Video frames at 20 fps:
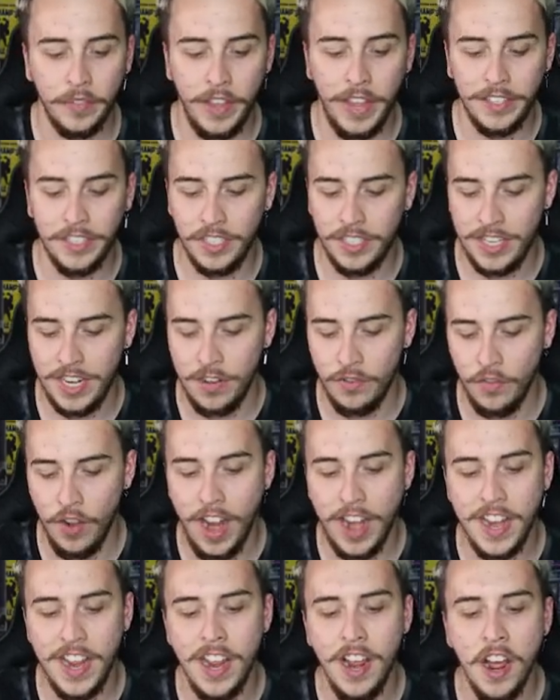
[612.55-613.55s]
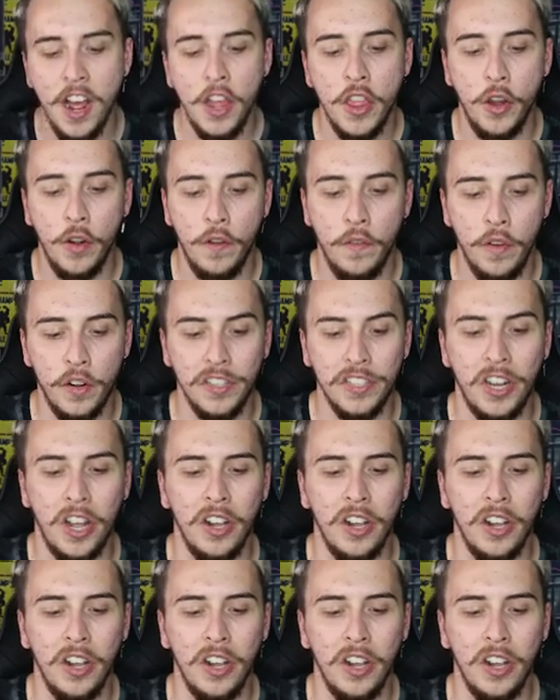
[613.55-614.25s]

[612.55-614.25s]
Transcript: Let's see, ready? The reverse